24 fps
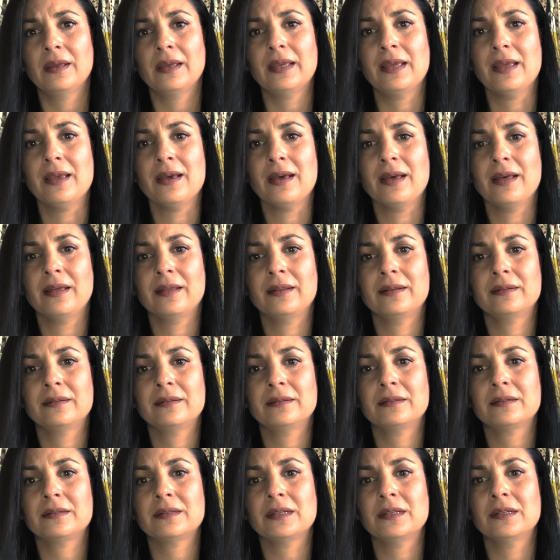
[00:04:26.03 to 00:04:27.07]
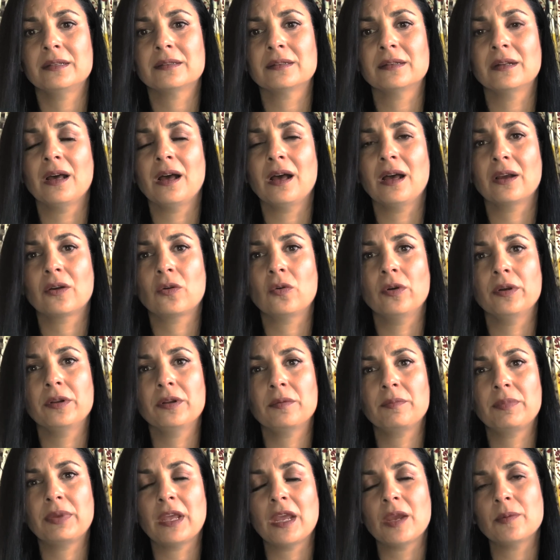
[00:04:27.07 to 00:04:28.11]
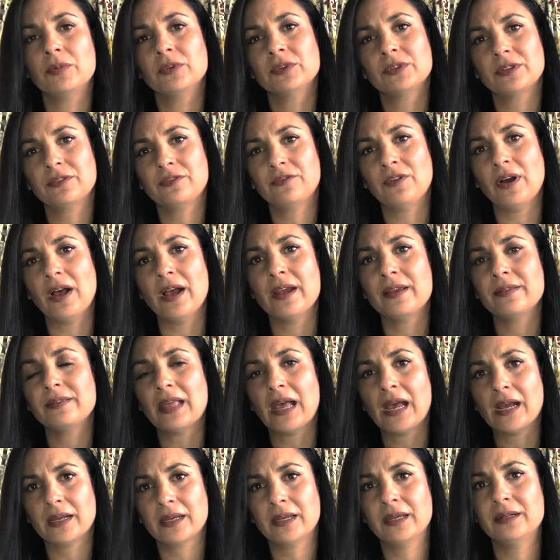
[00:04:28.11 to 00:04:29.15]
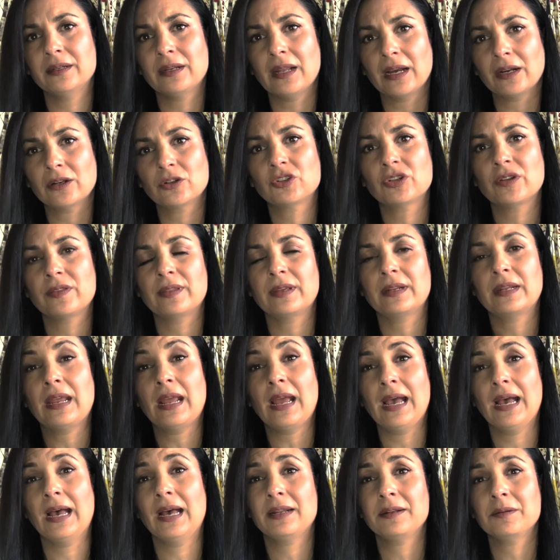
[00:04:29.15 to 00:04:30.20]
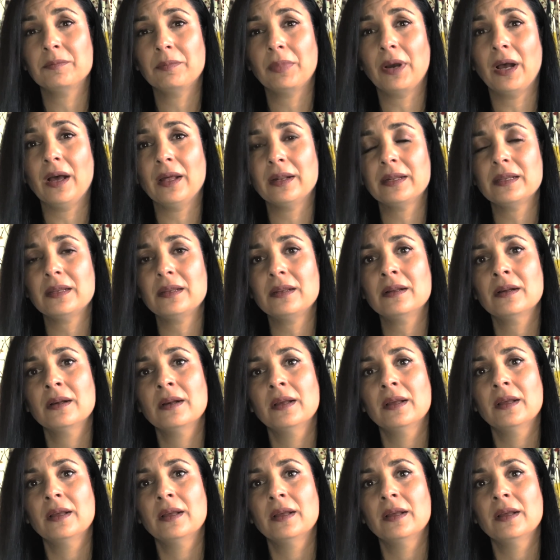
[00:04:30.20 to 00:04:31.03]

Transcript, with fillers: and is not going to be able to find that connection that he had in body,